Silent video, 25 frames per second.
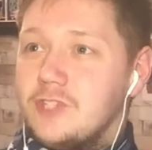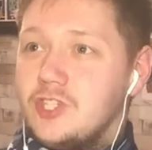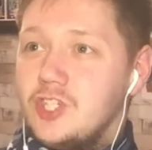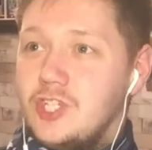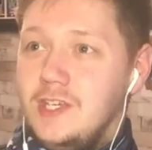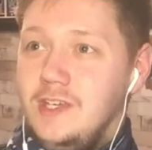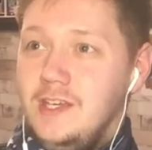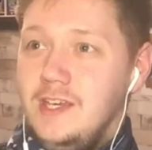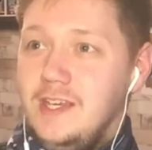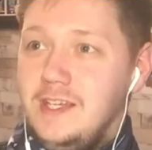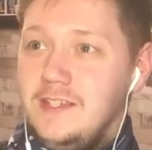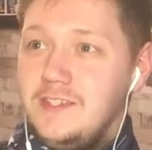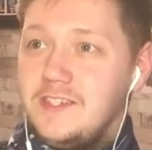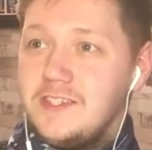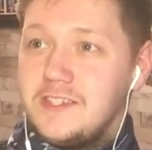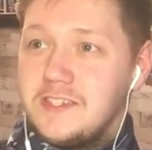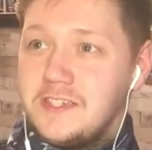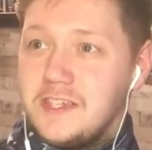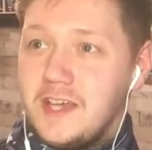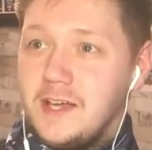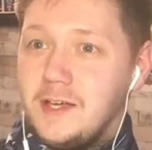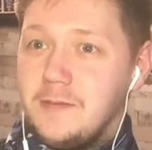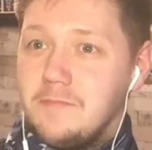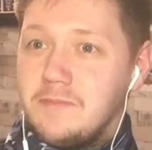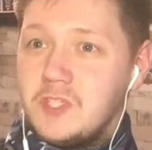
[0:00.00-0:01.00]
she needs
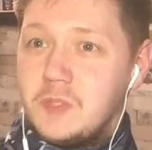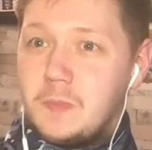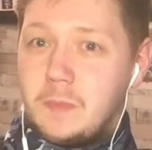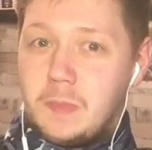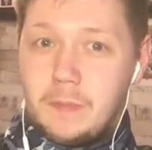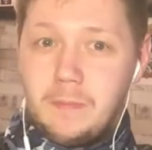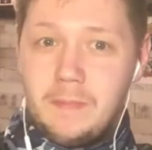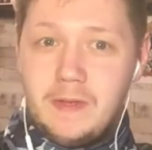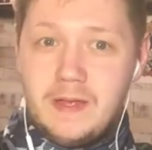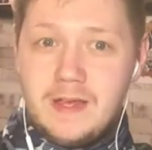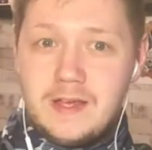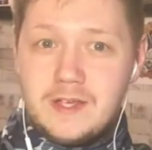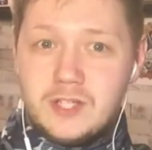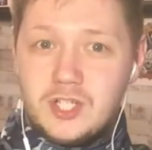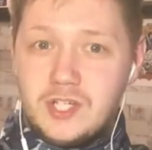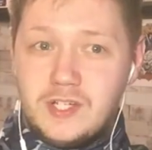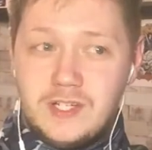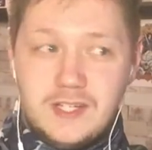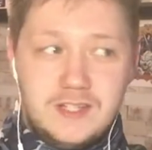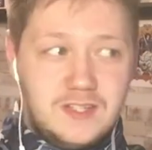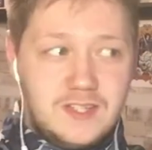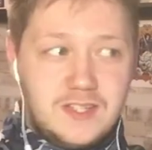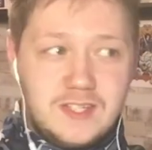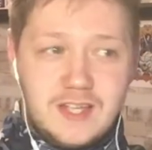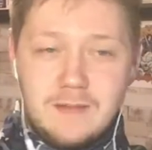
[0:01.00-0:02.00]
time to prepare. She
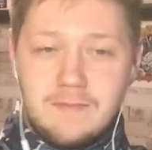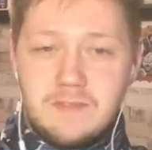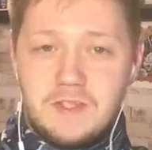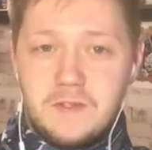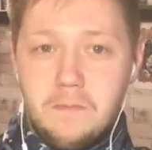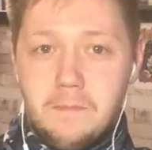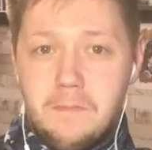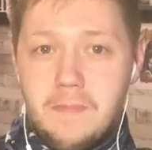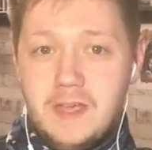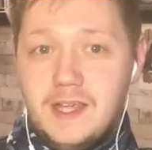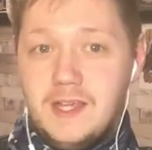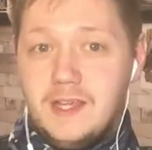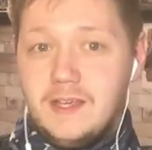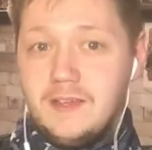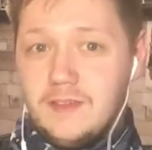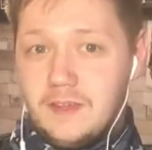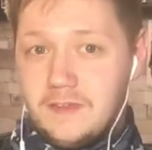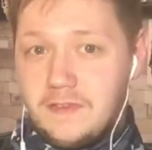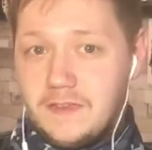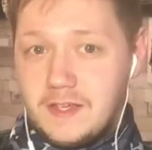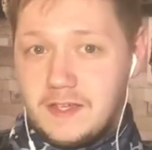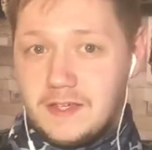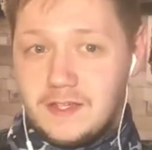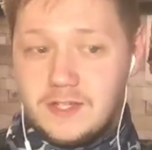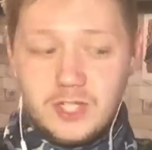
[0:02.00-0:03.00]
needs time to make the
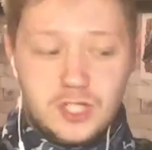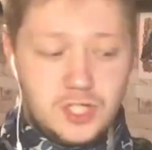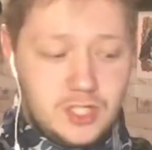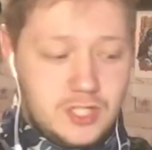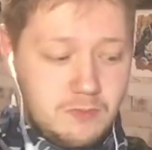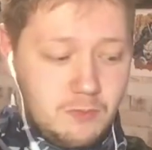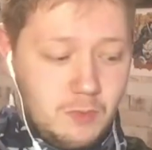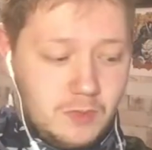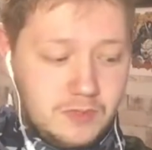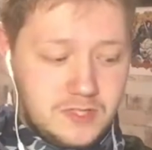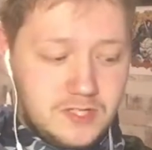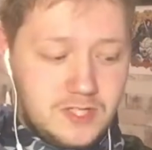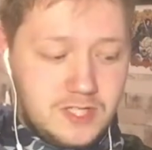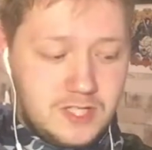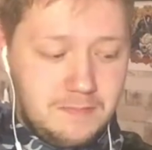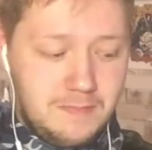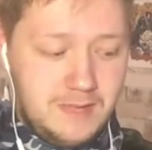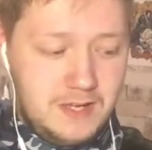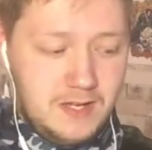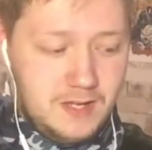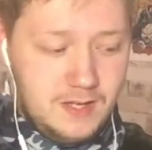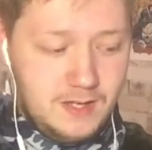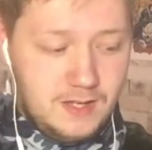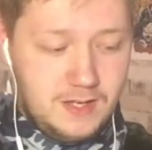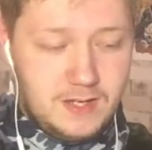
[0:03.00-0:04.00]
things she wants to
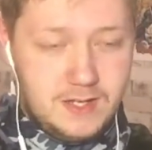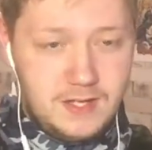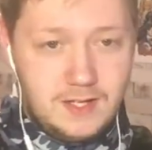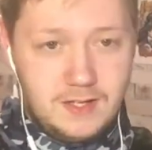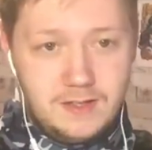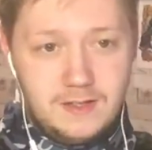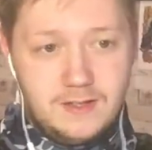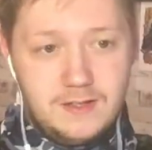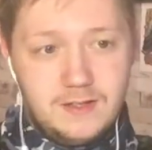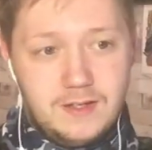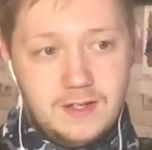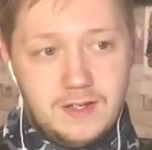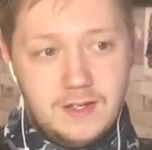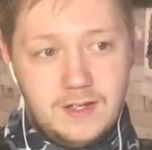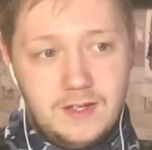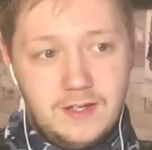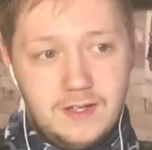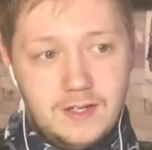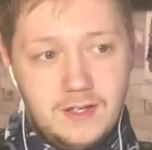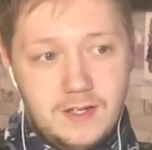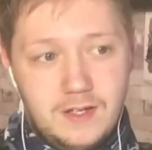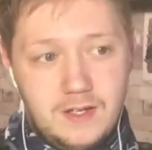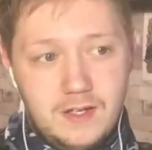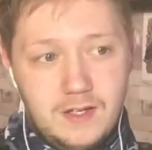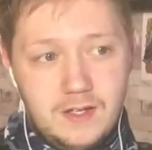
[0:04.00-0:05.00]
make.
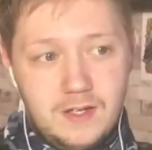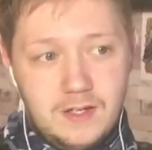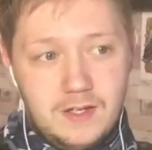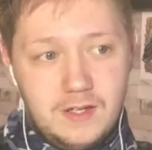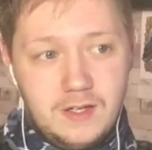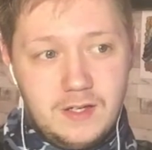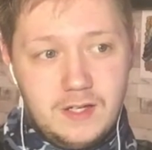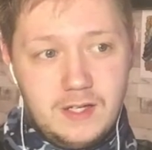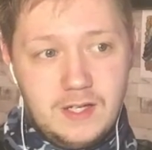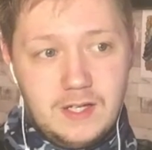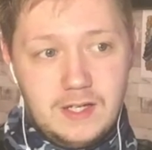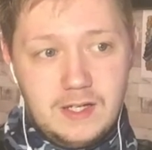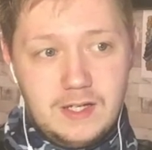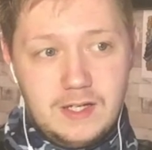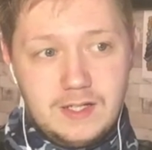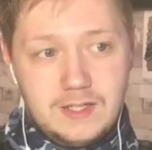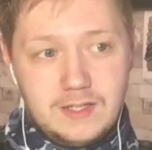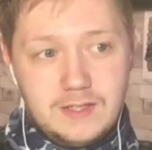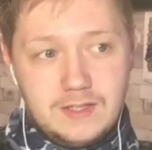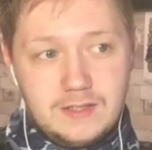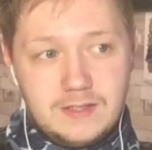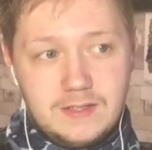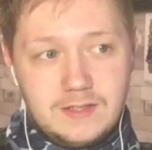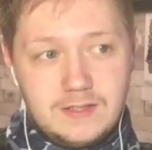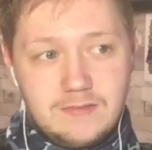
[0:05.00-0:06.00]

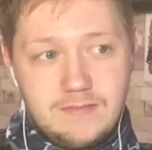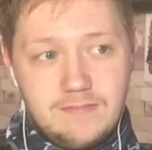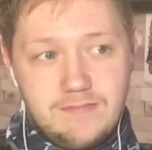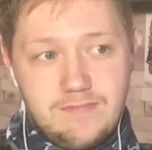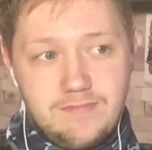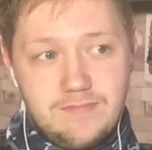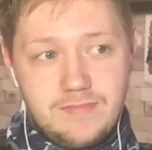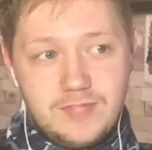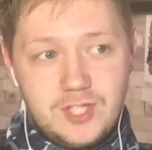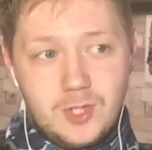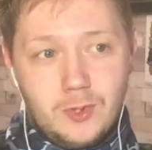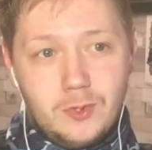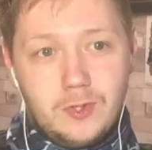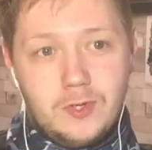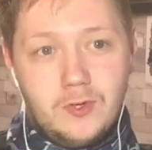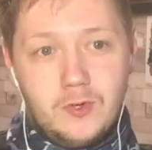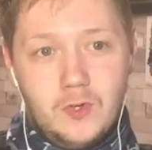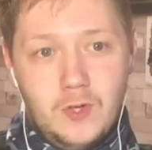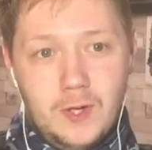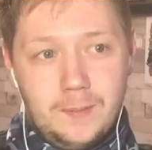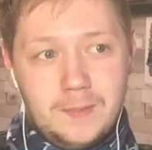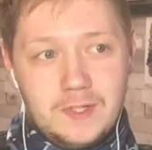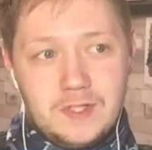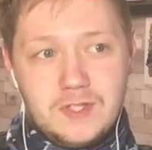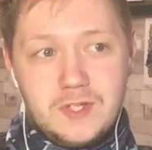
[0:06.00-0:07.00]
And
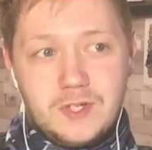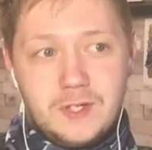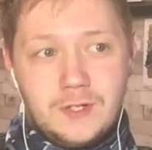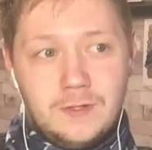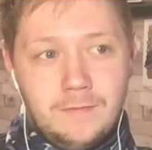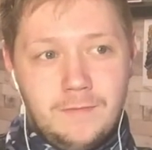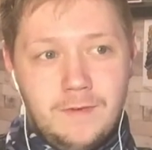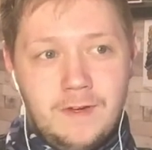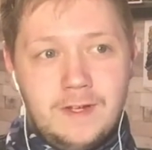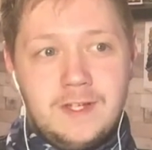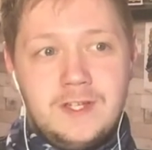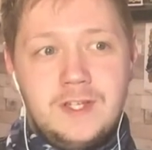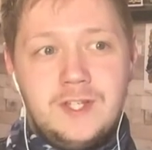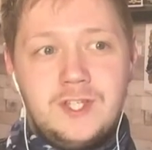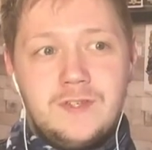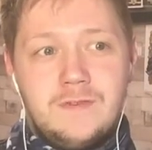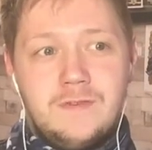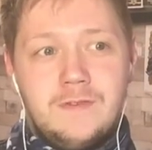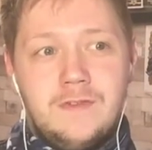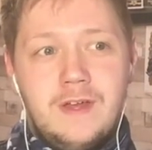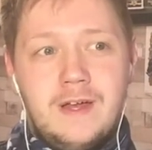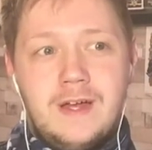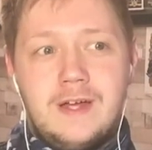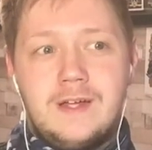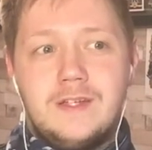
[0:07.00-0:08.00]
Tokoyami took advantage
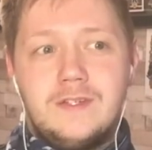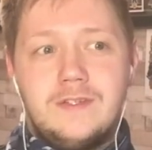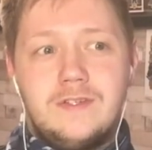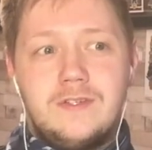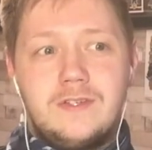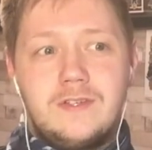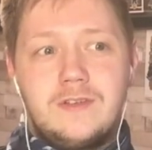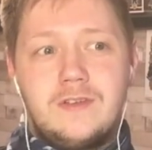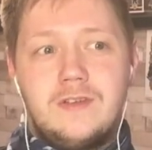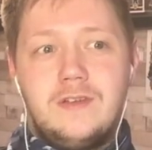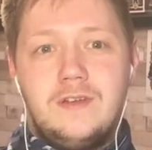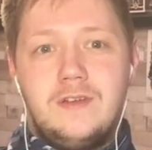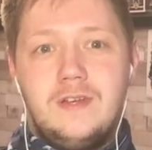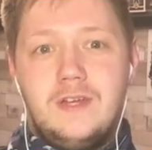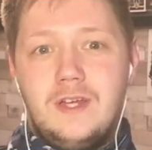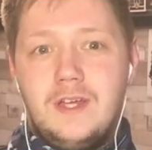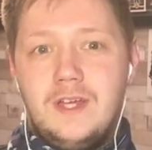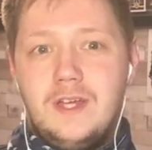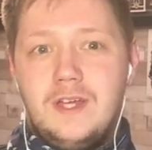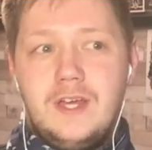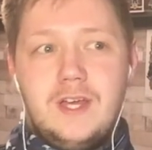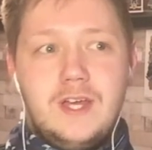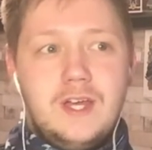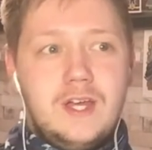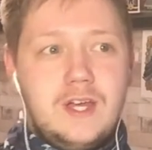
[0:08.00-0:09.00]
of that and
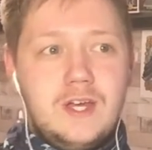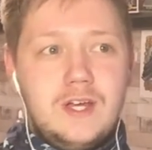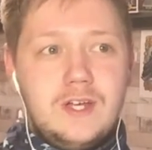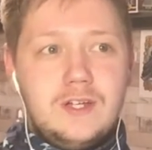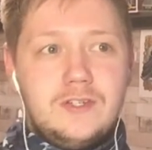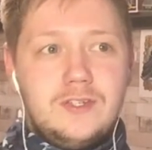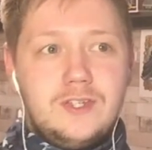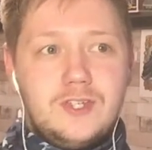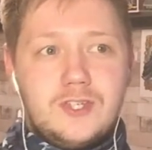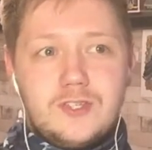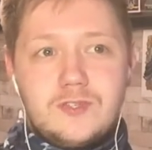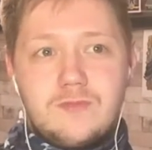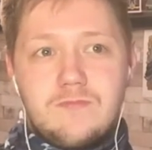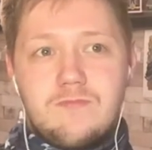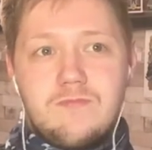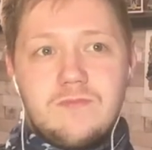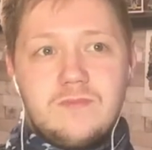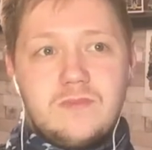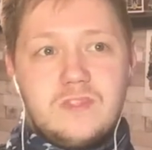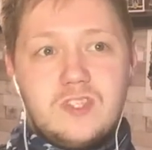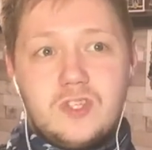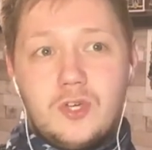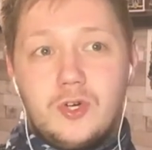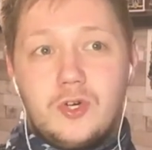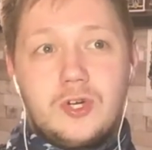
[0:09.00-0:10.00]
just
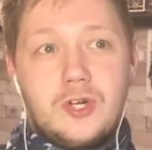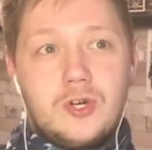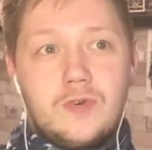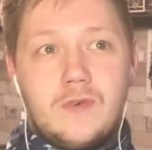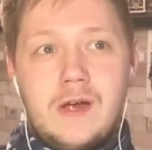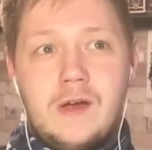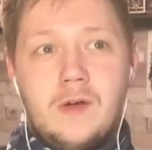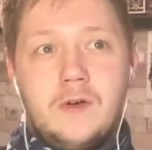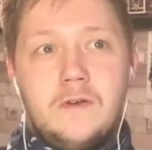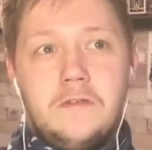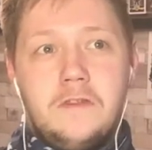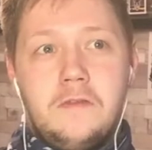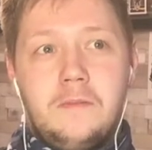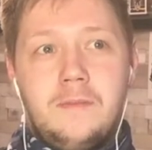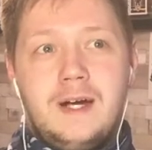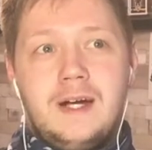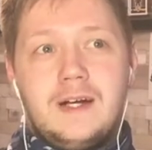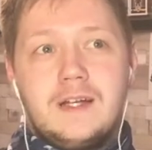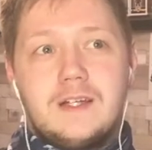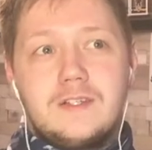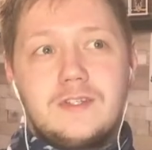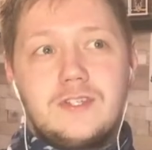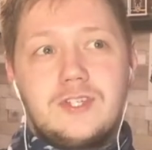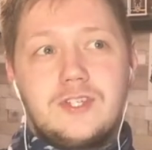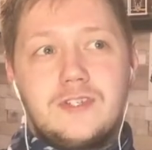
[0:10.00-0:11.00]
took her out of the
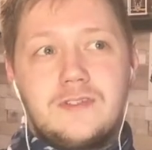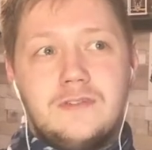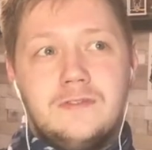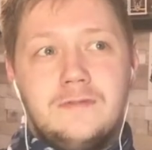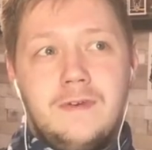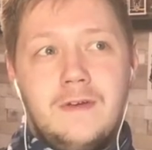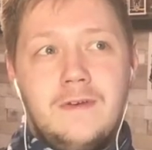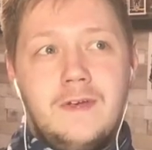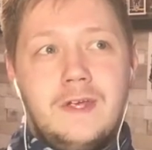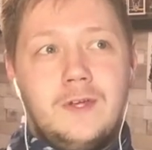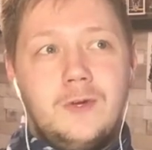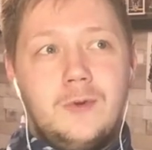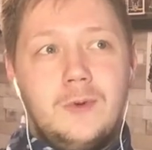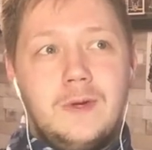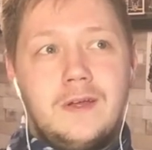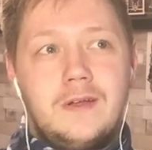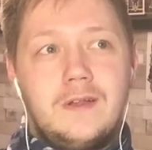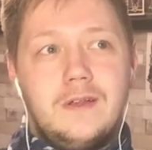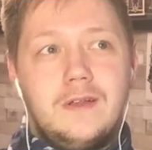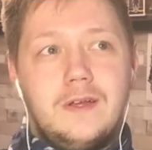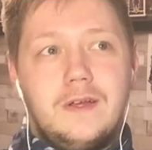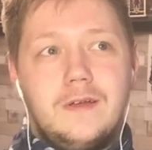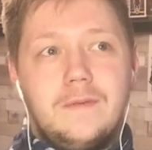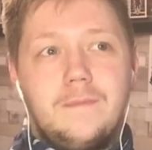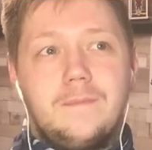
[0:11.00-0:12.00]
match very
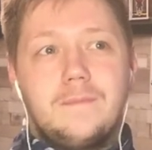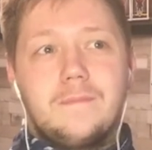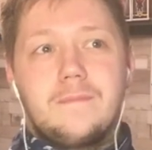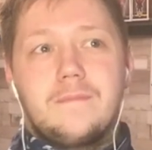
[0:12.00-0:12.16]
quickly.